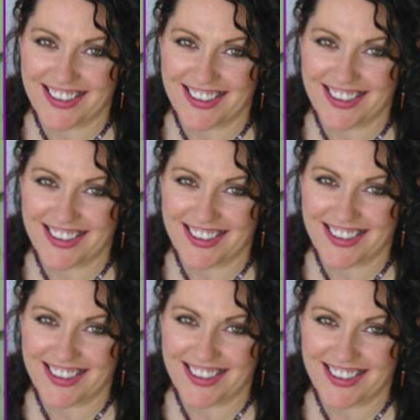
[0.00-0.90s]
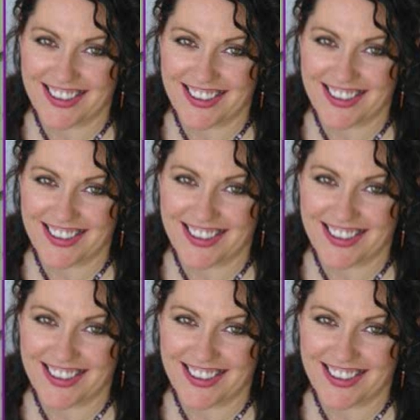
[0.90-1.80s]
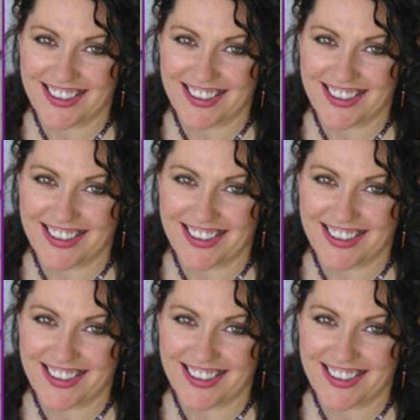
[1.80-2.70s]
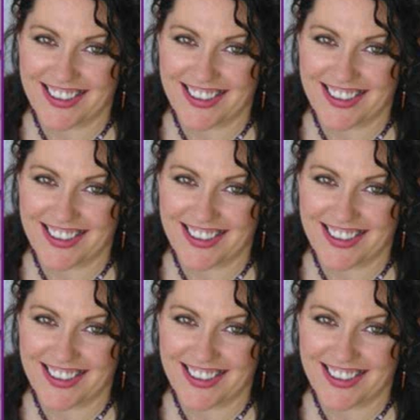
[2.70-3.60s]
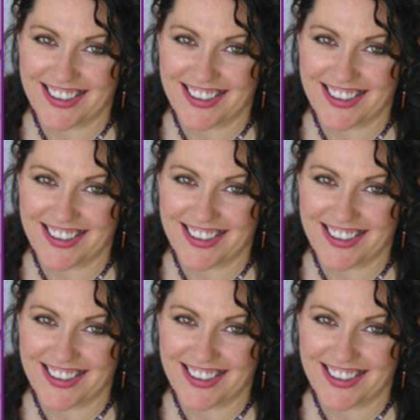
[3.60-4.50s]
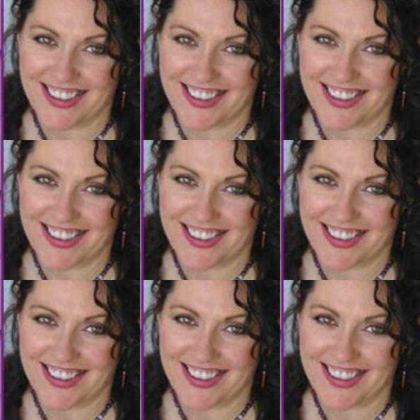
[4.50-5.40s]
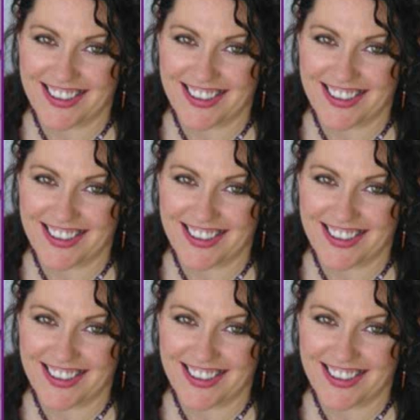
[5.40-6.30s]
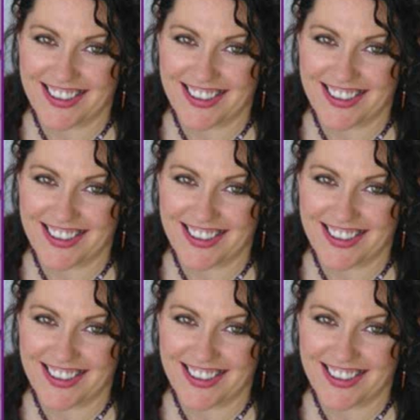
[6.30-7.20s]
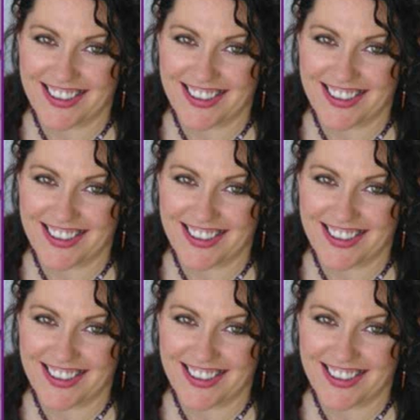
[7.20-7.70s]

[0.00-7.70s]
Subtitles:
The face doesn't move, so there is nothing to read.